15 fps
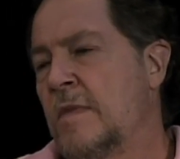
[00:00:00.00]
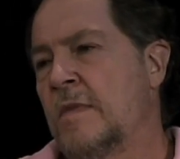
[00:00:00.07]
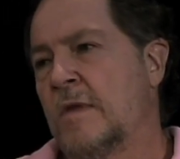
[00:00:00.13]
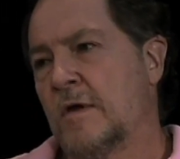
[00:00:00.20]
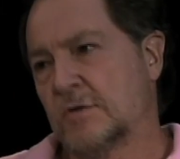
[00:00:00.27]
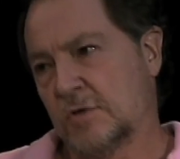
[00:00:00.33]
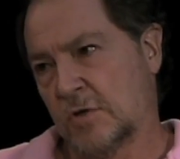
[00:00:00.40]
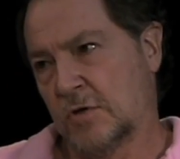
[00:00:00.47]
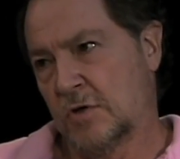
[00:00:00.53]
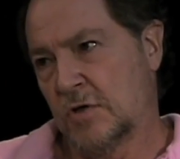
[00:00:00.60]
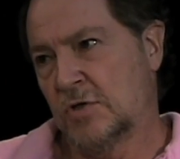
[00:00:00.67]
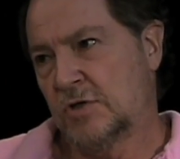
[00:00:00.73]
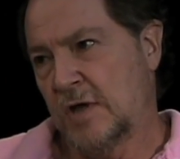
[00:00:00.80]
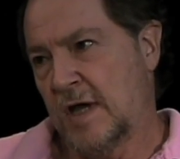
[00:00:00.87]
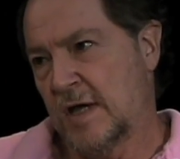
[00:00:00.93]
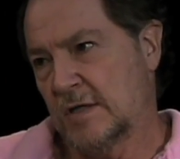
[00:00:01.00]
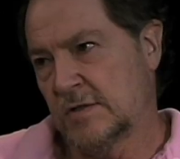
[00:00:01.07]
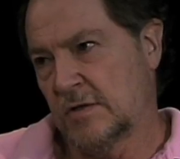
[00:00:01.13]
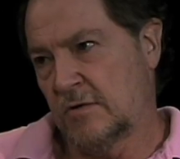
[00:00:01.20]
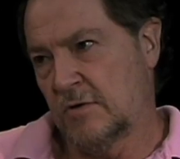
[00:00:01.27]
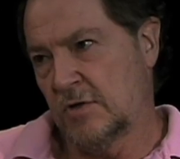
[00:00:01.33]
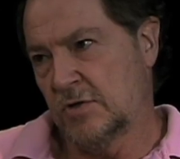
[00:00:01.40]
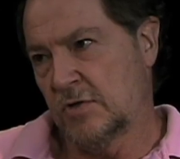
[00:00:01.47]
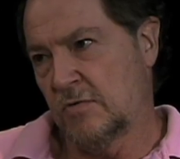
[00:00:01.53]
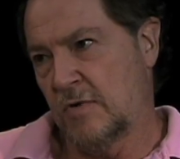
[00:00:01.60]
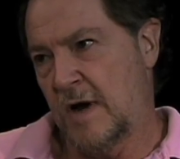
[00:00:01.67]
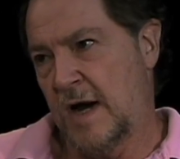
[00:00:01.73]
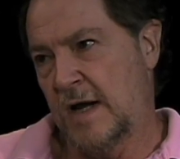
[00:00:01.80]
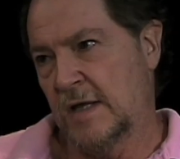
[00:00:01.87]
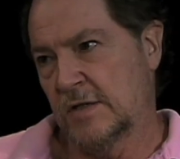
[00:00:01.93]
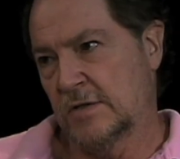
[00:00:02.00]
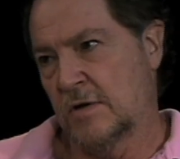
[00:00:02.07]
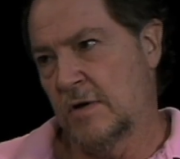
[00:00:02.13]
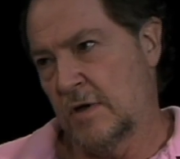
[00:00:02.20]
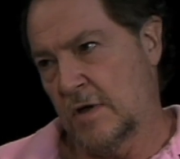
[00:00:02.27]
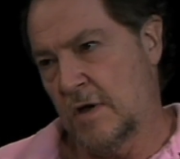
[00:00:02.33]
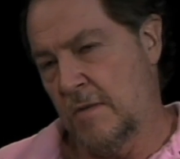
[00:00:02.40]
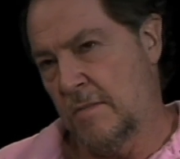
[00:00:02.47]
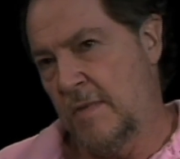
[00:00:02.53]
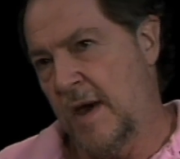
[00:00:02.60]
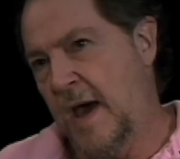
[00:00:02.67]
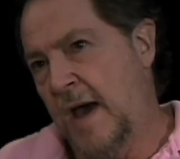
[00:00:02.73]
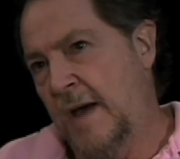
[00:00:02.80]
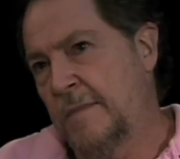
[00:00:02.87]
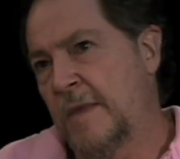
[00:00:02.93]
there's a good chance the Christian right is going to come back.